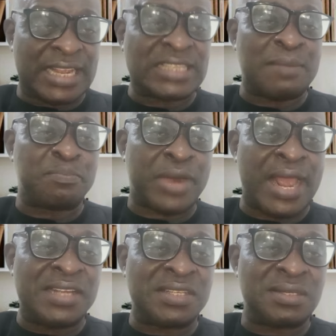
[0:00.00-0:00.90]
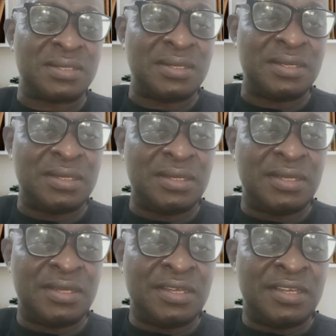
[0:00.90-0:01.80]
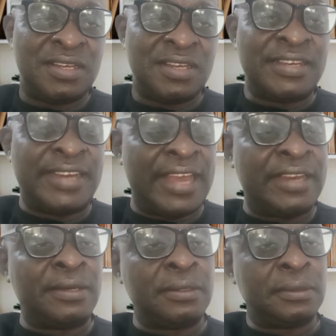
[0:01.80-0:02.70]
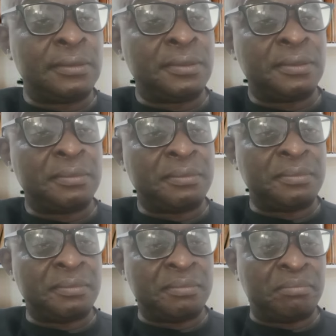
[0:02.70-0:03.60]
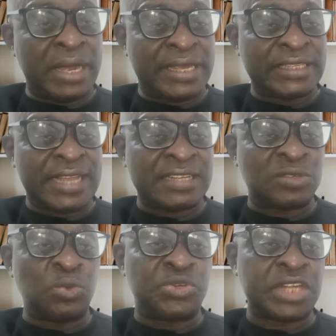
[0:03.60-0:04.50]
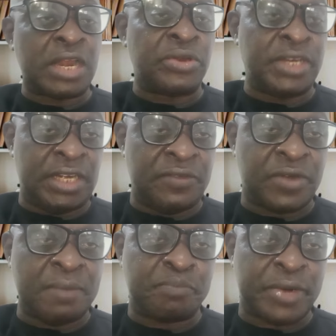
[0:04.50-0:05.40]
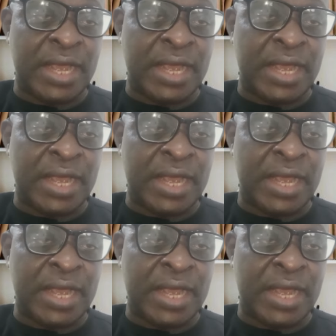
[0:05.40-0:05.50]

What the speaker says: a certain price, then marketers will sell on a different